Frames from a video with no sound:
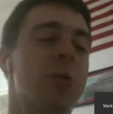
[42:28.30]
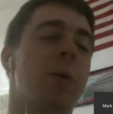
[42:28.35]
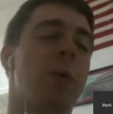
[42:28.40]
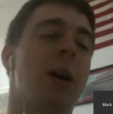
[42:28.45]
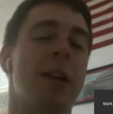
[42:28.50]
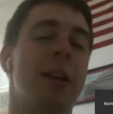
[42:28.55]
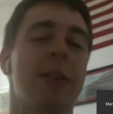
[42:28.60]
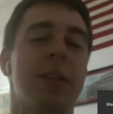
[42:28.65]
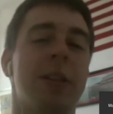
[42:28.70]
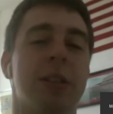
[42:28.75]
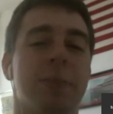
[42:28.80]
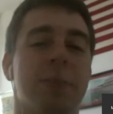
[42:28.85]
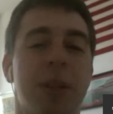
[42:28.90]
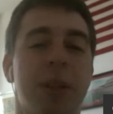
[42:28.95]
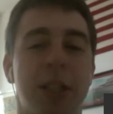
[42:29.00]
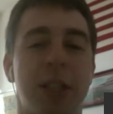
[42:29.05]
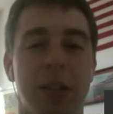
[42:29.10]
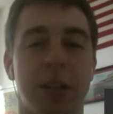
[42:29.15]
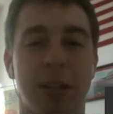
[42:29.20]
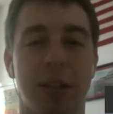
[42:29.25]
why
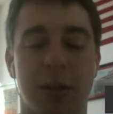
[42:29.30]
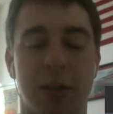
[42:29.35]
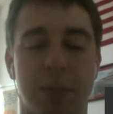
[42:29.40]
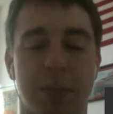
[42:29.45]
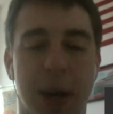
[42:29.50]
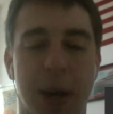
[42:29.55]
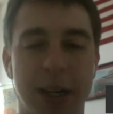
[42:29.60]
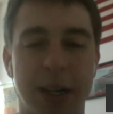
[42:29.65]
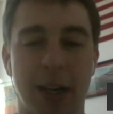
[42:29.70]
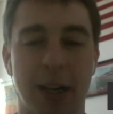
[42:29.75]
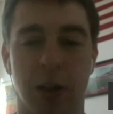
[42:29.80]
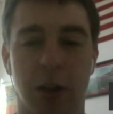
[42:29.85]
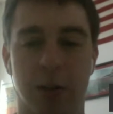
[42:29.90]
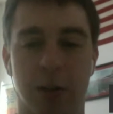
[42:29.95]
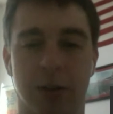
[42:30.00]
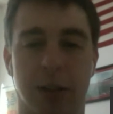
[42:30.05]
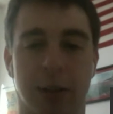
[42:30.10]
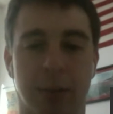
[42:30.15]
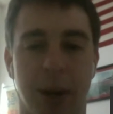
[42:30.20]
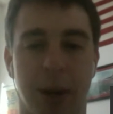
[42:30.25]
these payday
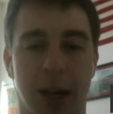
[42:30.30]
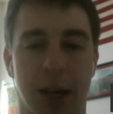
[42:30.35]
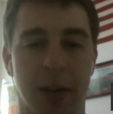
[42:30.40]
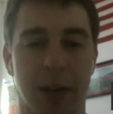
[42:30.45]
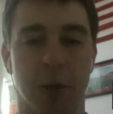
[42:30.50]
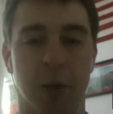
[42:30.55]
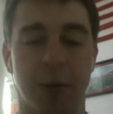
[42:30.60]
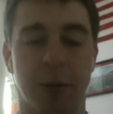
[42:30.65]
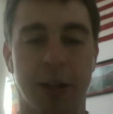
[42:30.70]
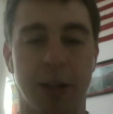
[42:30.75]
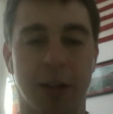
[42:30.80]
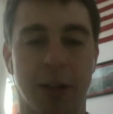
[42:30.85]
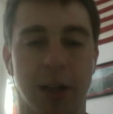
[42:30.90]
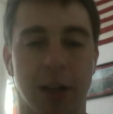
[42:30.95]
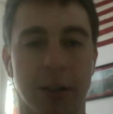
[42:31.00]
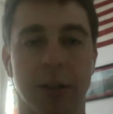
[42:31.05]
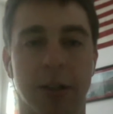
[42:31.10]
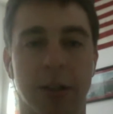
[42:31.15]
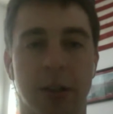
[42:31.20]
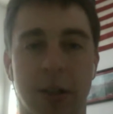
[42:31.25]
loans that my roommate
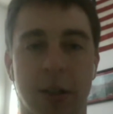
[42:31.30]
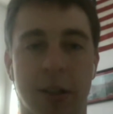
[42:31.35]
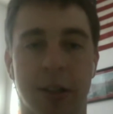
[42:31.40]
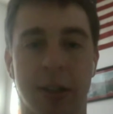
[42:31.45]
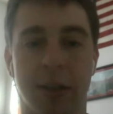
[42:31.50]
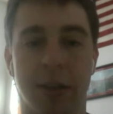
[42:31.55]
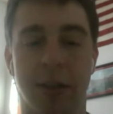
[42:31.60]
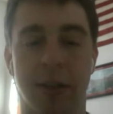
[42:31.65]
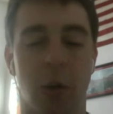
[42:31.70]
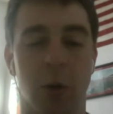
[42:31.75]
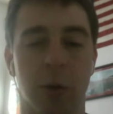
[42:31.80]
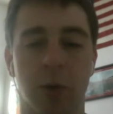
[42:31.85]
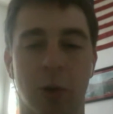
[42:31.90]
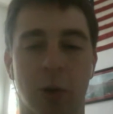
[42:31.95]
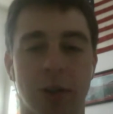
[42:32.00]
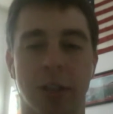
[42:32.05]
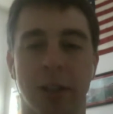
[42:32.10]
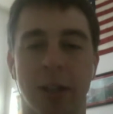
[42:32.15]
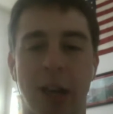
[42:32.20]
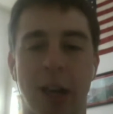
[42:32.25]
does, the only
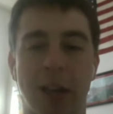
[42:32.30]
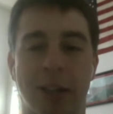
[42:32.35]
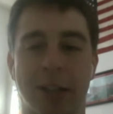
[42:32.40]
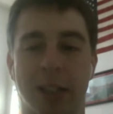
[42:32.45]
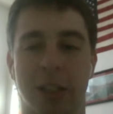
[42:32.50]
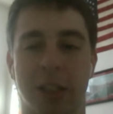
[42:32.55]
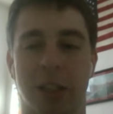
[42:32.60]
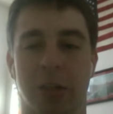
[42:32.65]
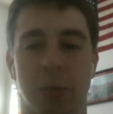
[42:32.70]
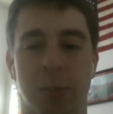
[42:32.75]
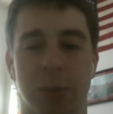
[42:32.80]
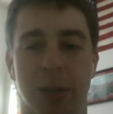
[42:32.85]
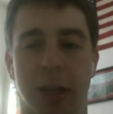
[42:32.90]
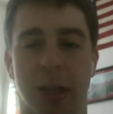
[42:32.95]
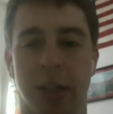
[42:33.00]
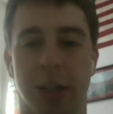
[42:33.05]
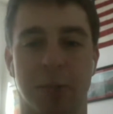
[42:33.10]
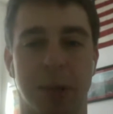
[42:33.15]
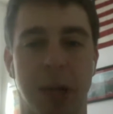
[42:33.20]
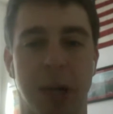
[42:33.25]
reason they exist is
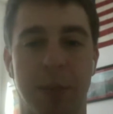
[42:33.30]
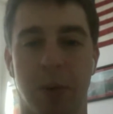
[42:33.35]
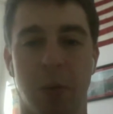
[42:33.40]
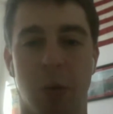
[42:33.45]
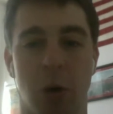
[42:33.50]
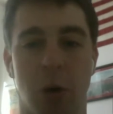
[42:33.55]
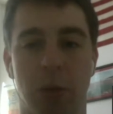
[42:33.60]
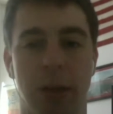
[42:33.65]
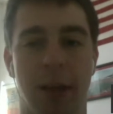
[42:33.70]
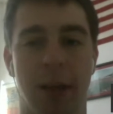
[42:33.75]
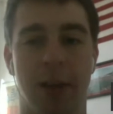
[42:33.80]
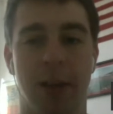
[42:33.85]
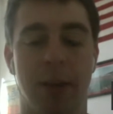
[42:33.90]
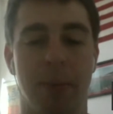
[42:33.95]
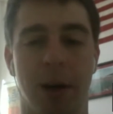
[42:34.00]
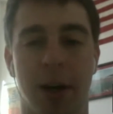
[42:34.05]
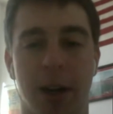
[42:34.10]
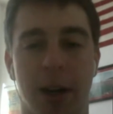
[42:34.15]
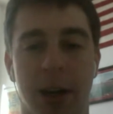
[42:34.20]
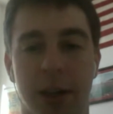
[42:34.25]
because people won't lend them
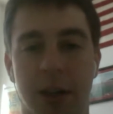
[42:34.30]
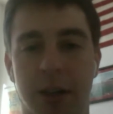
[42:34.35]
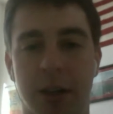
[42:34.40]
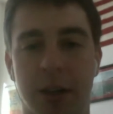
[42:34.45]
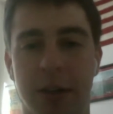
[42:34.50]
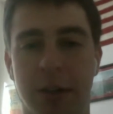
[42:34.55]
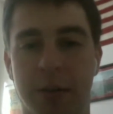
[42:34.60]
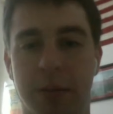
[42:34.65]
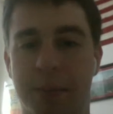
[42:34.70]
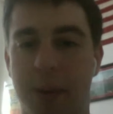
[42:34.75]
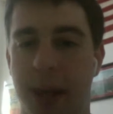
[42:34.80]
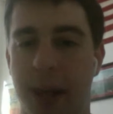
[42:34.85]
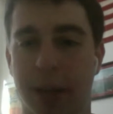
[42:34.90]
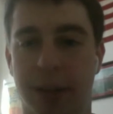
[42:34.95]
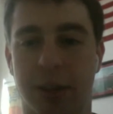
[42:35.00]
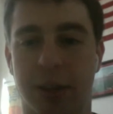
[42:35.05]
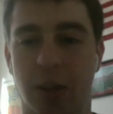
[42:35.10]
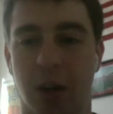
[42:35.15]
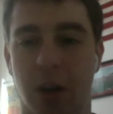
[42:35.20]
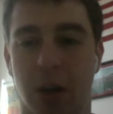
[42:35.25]
money.
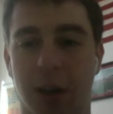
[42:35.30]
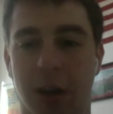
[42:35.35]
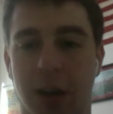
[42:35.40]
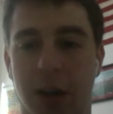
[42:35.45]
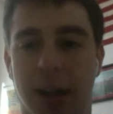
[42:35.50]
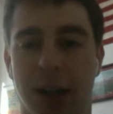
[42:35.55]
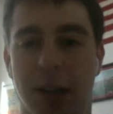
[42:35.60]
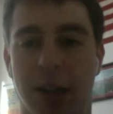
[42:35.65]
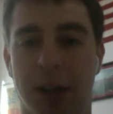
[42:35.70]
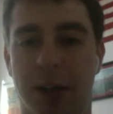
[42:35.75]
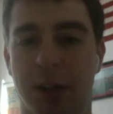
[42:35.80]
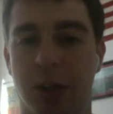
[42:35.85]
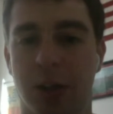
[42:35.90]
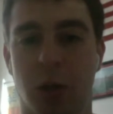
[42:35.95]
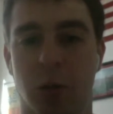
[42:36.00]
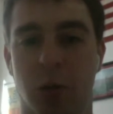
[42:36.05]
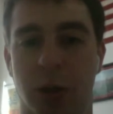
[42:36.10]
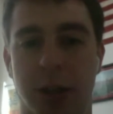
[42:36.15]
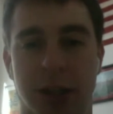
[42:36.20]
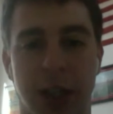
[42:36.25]
Banks are like, it's too
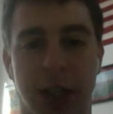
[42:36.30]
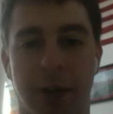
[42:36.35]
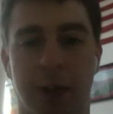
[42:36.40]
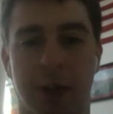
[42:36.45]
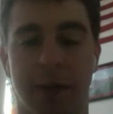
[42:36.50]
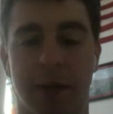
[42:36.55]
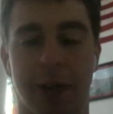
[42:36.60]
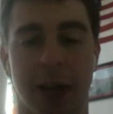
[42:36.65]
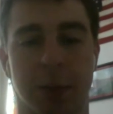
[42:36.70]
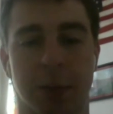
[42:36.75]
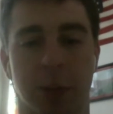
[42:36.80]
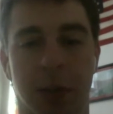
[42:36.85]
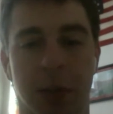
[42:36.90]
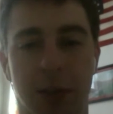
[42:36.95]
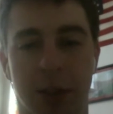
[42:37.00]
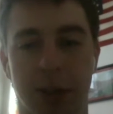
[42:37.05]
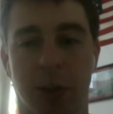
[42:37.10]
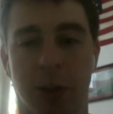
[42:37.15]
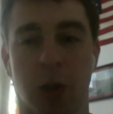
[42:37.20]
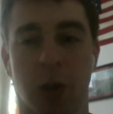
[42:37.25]
risky of an investment.
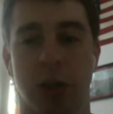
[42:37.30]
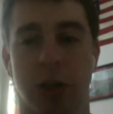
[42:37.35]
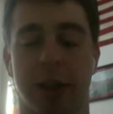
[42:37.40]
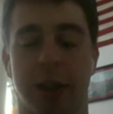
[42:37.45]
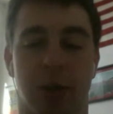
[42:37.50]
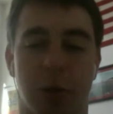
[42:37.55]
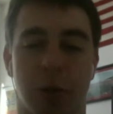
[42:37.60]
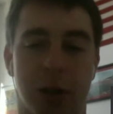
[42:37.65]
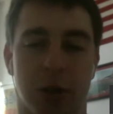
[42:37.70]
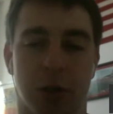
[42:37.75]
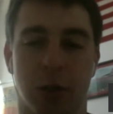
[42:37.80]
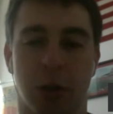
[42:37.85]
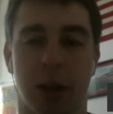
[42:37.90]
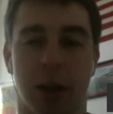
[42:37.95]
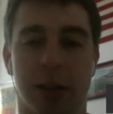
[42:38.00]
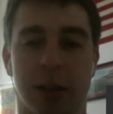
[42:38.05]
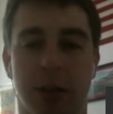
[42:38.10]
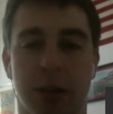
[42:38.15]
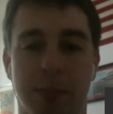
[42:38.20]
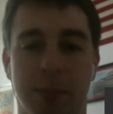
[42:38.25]
It's usually like
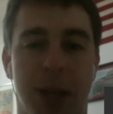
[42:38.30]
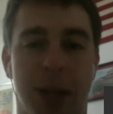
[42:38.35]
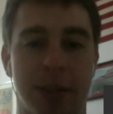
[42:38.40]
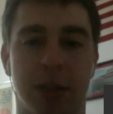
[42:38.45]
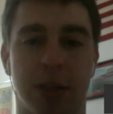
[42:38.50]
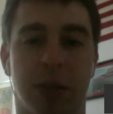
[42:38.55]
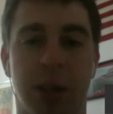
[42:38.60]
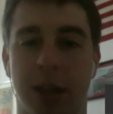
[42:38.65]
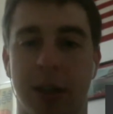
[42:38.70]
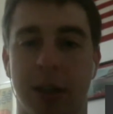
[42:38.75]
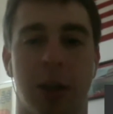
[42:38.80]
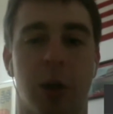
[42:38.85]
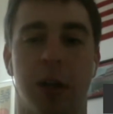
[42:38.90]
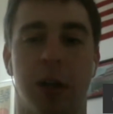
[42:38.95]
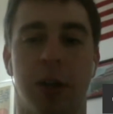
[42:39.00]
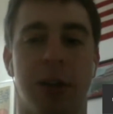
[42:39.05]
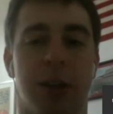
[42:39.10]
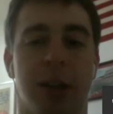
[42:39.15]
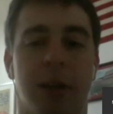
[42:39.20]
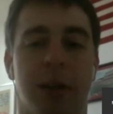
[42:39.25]
restaurants, and banks don't like
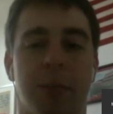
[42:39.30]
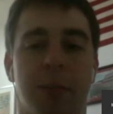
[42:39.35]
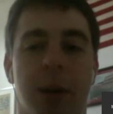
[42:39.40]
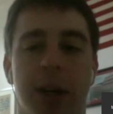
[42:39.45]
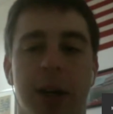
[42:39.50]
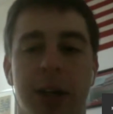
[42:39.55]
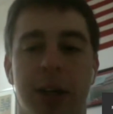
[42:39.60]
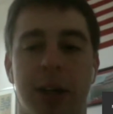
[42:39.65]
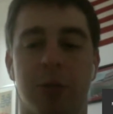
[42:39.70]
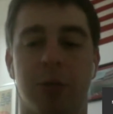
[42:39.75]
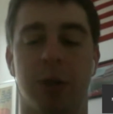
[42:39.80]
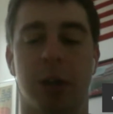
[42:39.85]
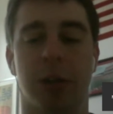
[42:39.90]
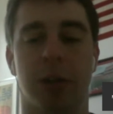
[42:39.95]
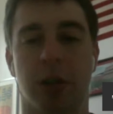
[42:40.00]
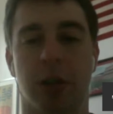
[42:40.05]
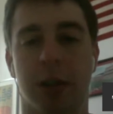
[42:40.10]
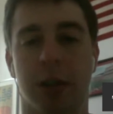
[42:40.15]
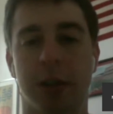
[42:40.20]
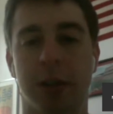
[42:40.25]
loaning money to
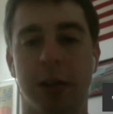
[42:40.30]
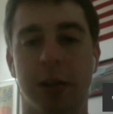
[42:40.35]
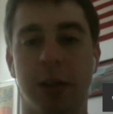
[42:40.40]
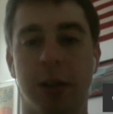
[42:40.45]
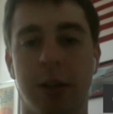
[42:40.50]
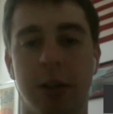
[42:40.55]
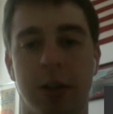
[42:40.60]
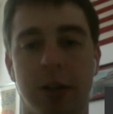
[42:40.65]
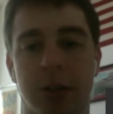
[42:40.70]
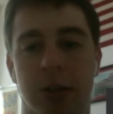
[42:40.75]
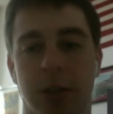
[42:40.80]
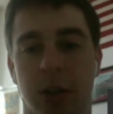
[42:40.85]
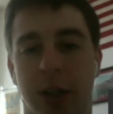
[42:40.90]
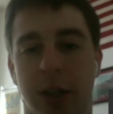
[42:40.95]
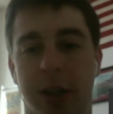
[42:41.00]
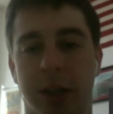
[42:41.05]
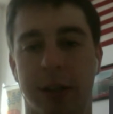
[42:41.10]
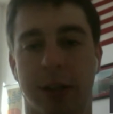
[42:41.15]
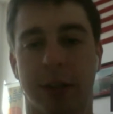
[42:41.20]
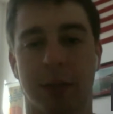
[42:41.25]
restaurants, so they
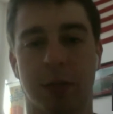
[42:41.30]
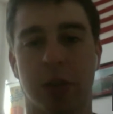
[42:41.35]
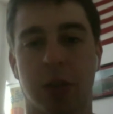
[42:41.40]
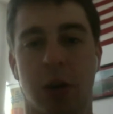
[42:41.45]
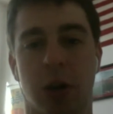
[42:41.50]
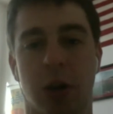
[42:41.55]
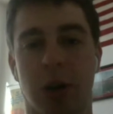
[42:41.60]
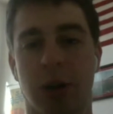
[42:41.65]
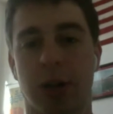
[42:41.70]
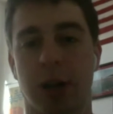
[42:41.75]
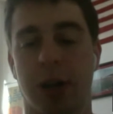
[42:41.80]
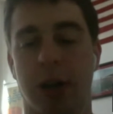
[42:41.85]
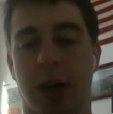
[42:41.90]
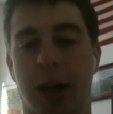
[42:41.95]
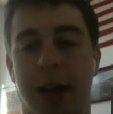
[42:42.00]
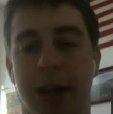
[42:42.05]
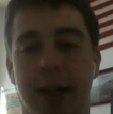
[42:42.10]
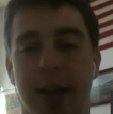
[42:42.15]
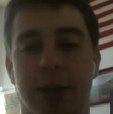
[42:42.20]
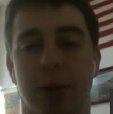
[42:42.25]
can charge
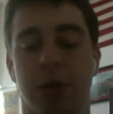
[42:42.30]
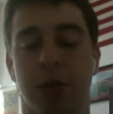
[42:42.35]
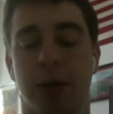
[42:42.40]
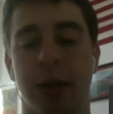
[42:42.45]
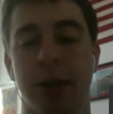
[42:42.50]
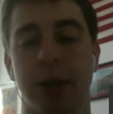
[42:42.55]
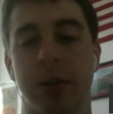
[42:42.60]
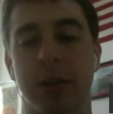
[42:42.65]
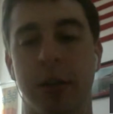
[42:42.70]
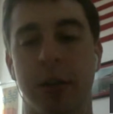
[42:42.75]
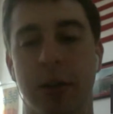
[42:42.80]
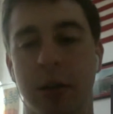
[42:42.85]
high interest rates.